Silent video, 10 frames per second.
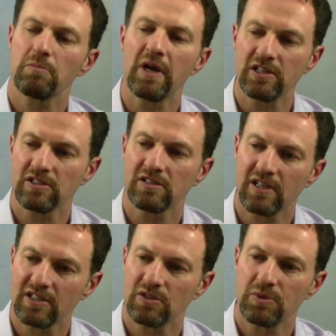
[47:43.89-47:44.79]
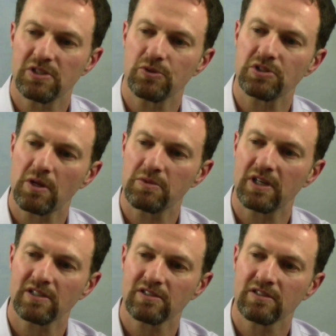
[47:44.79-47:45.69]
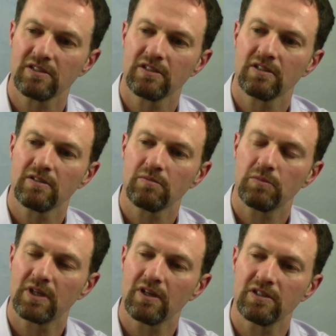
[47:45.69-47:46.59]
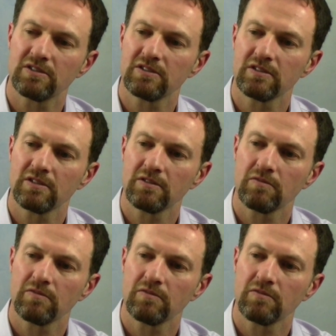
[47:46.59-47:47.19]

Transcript: patients, as the research subjects, because